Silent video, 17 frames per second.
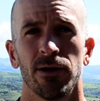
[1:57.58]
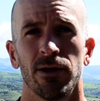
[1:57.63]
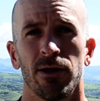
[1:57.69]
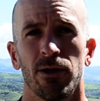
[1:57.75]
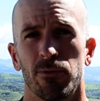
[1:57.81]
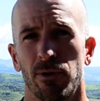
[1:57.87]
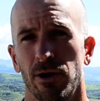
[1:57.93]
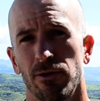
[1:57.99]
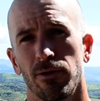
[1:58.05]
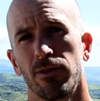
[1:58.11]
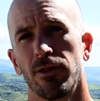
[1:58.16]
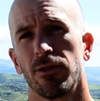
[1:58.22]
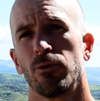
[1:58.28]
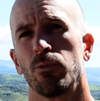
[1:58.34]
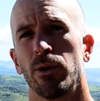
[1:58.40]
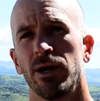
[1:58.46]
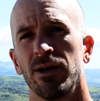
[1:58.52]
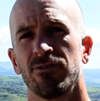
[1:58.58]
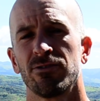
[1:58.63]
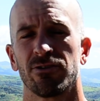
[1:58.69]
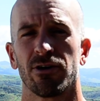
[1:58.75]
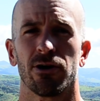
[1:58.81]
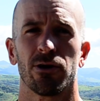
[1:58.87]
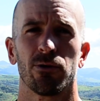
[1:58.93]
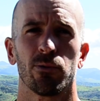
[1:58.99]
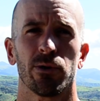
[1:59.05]
rather than the wave
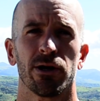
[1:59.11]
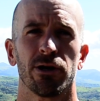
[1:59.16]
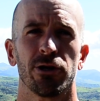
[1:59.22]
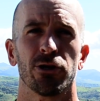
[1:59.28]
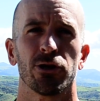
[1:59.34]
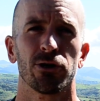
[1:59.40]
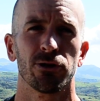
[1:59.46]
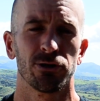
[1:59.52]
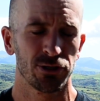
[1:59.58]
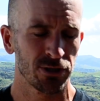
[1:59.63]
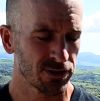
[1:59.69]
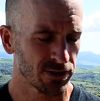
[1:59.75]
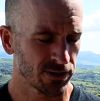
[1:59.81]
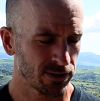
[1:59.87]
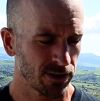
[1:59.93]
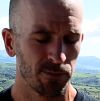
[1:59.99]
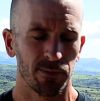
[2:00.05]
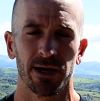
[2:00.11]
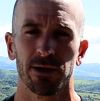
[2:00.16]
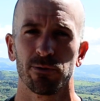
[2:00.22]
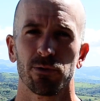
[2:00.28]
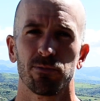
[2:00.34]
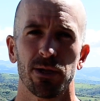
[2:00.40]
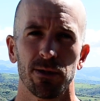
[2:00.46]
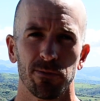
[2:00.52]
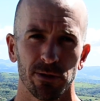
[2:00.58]
start where you're just combined
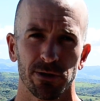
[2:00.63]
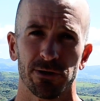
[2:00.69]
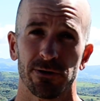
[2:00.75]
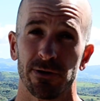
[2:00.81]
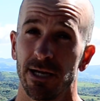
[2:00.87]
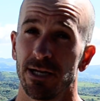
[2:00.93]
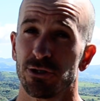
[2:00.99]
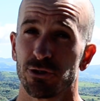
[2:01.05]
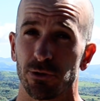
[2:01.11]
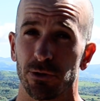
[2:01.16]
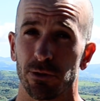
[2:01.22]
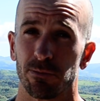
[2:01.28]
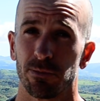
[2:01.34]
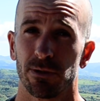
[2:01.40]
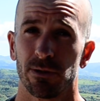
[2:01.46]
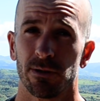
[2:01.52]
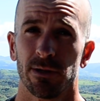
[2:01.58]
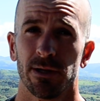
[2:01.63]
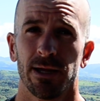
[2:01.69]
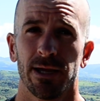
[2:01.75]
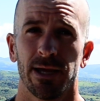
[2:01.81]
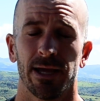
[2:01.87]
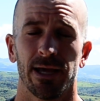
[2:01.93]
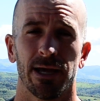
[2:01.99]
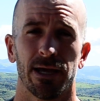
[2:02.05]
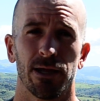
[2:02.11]
with people in your age group.
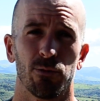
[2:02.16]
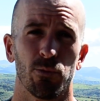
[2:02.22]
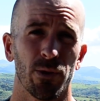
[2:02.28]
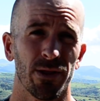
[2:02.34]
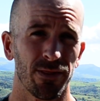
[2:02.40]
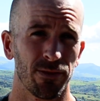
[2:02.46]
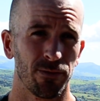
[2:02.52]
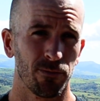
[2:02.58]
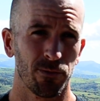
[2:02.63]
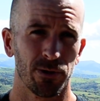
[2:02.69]
And when